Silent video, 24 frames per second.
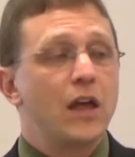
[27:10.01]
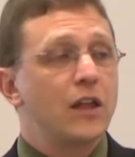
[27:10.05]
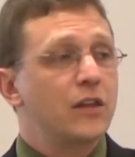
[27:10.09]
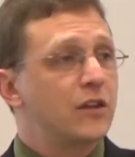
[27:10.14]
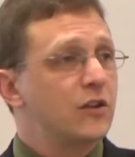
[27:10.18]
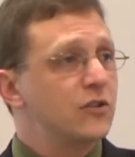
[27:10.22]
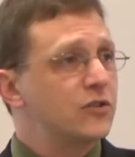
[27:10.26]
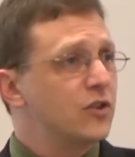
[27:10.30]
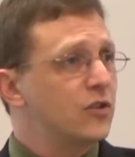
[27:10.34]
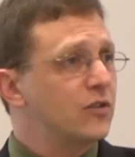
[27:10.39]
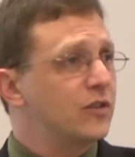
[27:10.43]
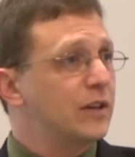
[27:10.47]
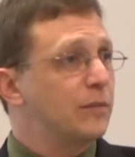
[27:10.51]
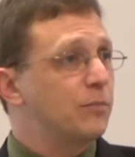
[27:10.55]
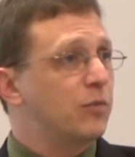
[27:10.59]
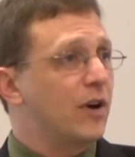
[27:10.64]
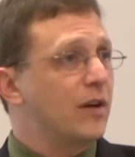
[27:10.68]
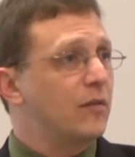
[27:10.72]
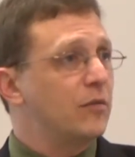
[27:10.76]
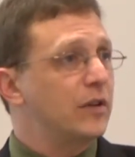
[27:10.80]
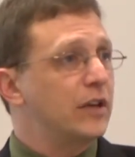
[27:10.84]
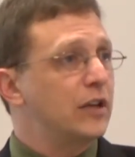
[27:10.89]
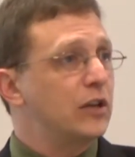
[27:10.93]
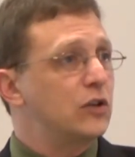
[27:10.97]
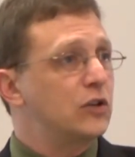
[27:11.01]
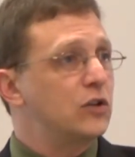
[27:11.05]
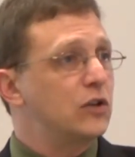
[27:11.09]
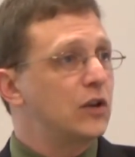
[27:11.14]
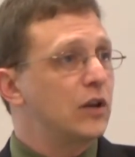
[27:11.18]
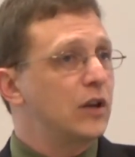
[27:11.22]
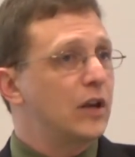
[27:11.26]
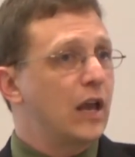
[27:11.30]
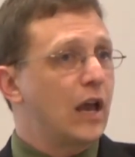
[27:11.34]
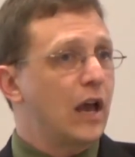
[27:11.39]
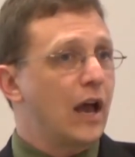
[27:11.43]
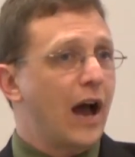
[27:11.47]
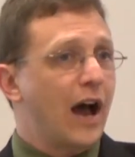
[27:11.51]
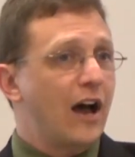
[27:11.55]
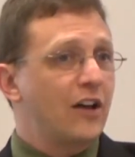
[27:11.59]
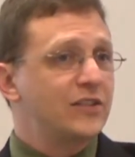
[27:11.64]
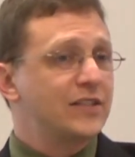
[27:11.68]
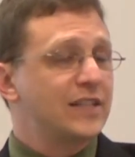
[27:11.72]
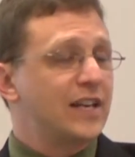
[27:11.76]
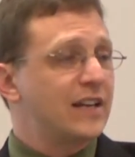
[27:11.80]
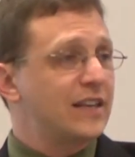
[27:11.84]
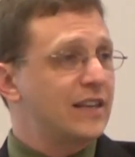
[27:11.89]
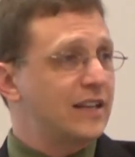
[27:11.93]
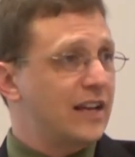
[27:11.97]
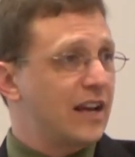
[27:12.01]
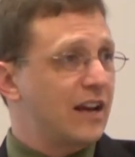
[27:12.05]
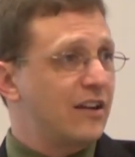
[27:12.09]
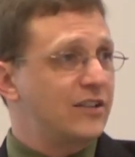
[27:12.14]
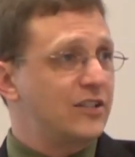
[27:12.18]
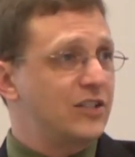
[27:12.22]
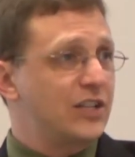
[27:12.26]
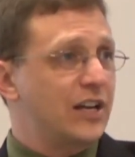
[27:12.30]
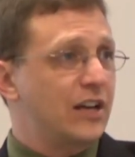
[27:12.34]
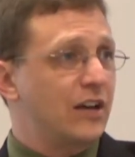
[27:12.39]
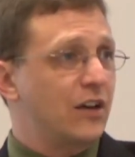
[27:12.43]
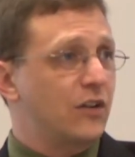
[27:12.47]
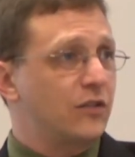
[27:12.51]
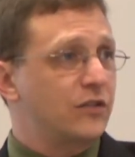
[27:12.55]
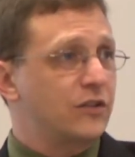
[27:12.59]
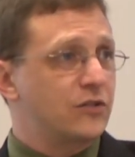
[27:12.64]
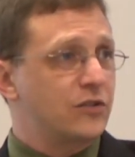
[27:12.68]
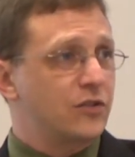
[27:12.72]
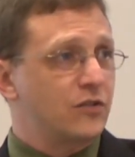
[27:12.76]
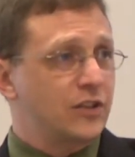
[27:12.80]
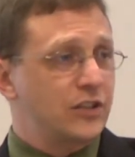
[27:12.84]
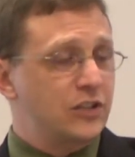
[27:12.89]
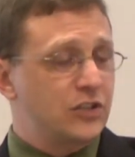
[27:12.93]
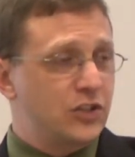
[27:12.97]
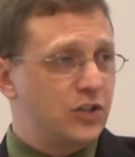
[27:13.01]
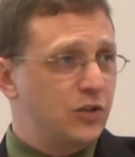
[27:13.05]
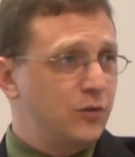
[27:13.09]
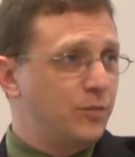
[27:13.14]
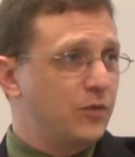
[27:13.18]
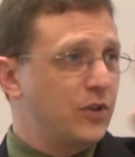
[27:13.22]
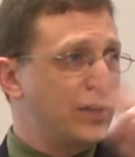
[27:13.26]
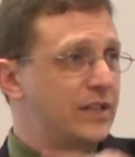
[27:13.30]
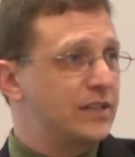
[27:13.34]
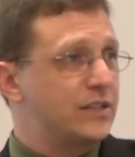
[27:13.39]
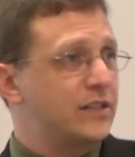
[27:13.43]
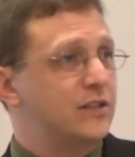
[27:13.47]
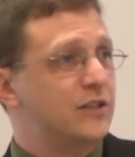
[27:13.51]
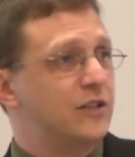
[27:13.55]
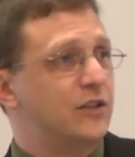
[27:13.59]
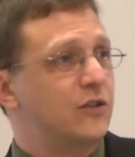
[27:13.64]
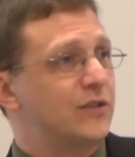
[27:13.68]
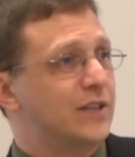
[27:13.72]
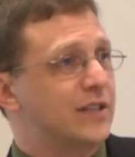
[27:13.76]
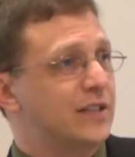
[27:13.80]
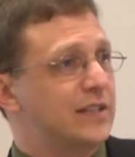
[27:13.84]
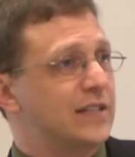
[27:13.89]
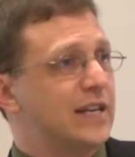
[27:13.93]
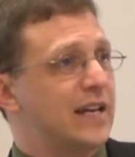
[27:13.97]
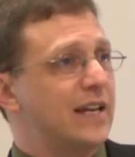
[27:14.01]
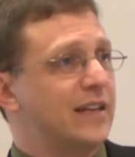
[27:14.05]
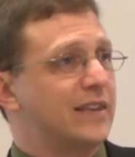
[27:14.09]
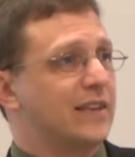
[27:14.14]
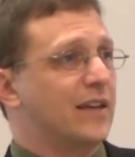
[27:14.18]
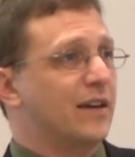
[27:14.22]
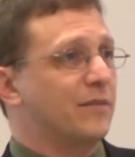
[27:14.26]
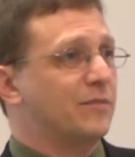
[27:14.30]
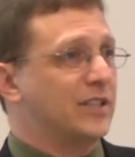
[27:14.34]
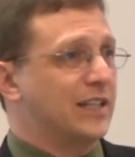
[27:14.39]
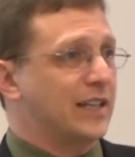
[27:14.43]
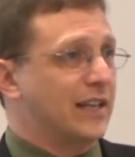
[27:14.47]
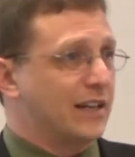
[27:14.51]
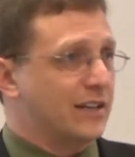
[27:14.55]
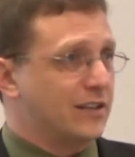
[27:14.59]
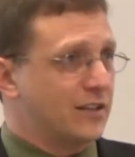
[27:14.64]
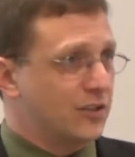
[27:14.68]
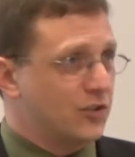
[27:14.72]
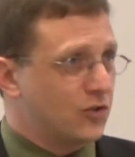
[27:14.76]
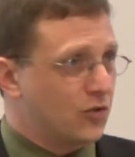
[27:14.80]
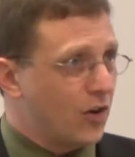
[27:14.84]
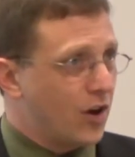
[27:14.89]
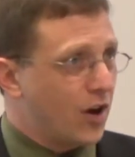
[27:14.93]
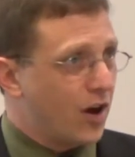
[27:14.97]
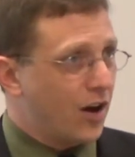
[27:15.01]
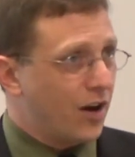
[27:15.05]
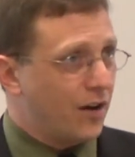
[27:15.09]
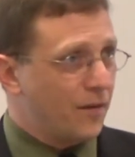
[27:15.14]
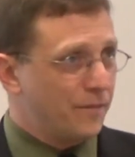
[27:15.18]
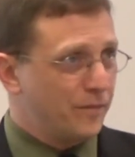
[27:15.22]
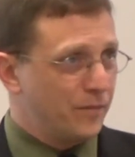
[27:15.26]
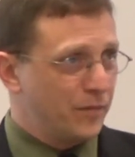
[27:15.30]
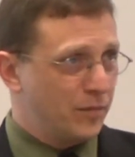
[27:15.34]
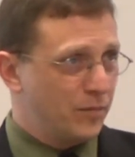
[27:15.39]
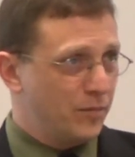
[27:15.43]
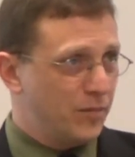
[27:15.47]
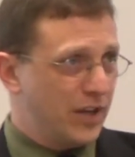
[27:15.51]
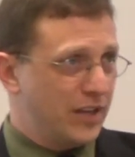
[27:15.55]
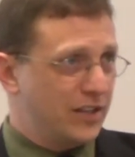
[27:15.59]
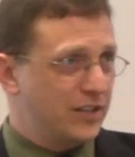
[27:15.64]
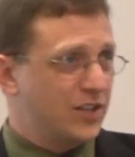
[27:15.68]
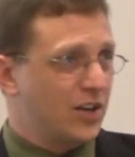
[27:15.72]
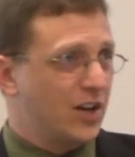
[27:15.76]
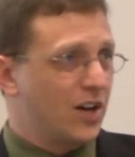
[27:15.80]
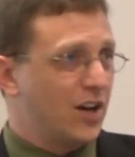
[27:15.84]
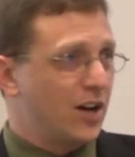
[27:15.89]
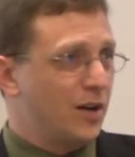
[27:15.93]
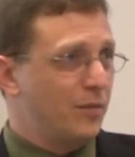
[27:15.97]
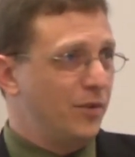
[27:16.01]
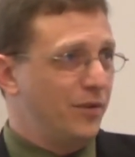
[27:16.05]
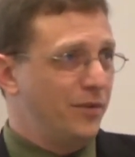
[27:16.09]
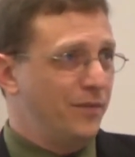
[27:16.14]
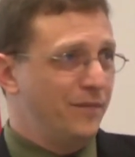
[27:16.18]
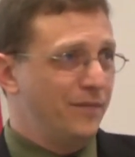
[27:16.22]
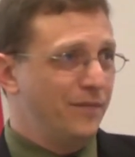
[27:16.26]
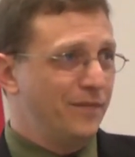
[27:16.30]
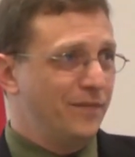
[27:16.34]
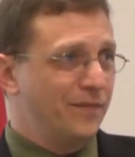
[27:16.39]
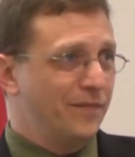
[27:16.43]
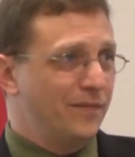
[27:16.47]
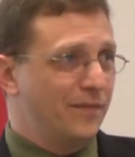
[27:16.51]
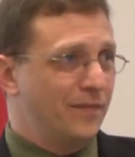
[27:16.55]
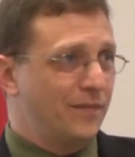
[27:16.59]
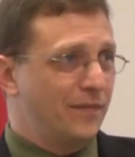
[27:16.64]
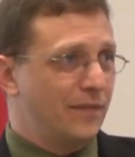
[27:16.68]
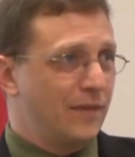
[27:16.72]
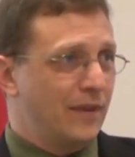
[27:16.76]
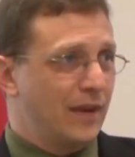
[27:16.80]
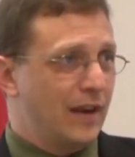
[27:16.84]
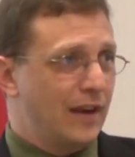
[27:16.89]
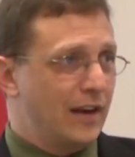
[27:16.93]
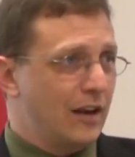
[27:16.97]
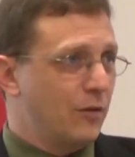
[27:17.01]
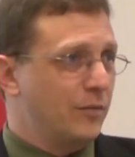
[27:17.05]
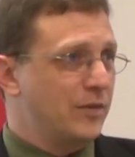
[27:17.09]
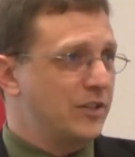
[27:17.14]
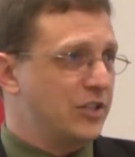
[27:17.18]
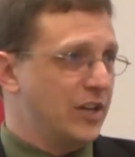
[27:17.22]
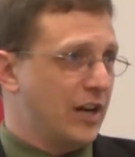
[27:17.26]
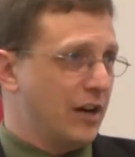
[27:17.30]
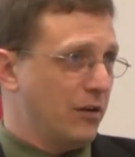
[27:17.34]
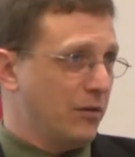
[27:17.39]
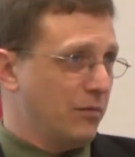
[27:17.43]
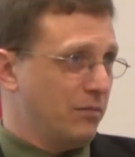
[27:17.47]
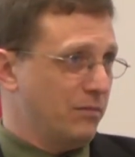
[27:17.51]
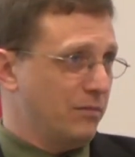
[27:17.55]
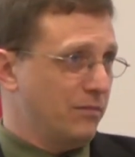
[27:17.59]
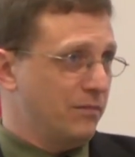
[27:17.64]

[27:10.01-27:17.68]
there's only probably, outside of the county jail, there's only two places you can take them to get the draw, Ben Taub and LBJ.